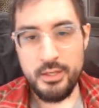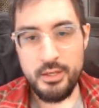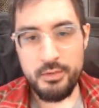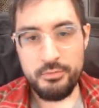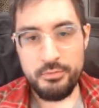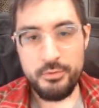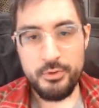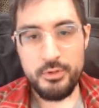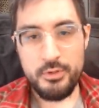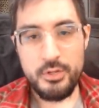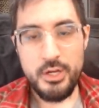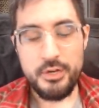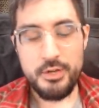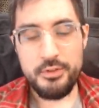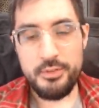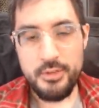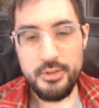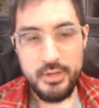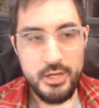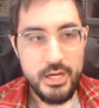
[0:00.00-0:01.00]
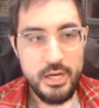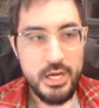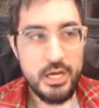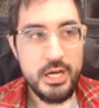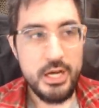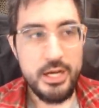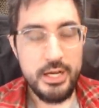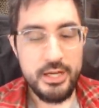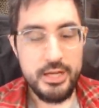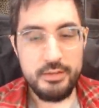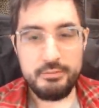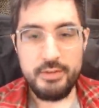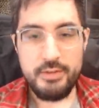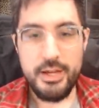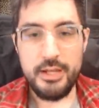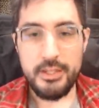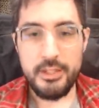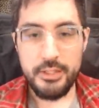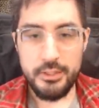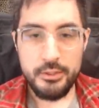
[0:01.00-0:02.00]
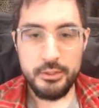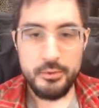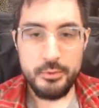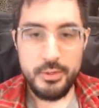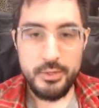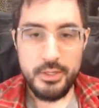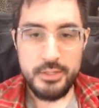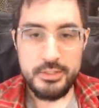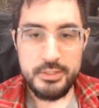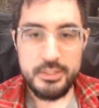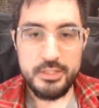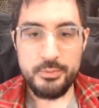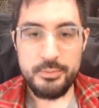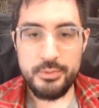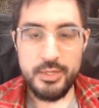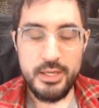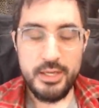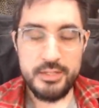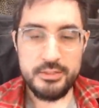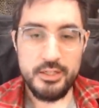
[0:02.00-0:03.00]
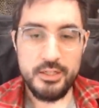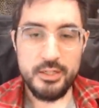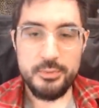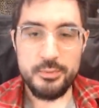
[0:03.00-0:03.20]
for a lot of the high value DPS item